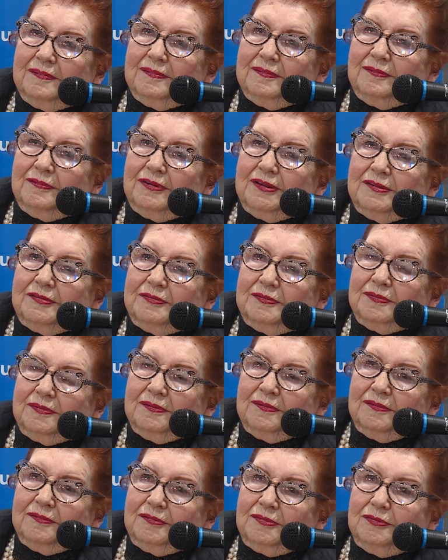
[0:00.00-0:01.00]
with
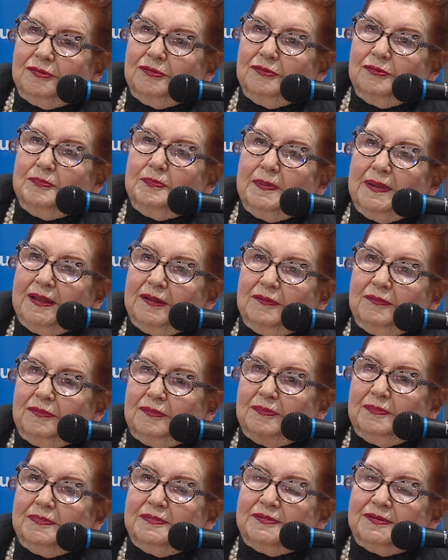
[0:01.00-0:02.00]
2
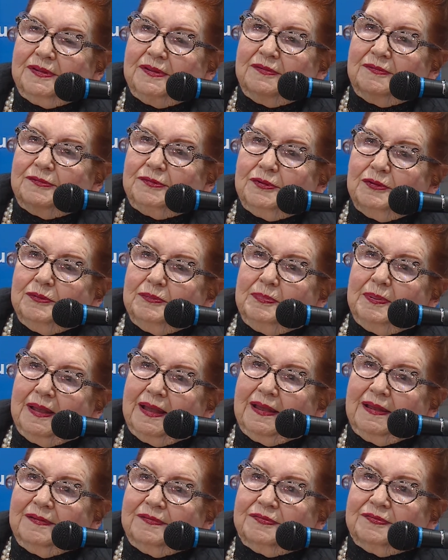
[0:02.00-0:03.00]
bedrooms and 2
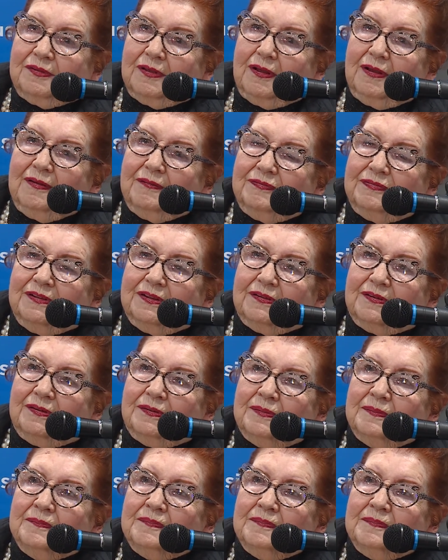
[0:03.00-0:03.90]
baths off it.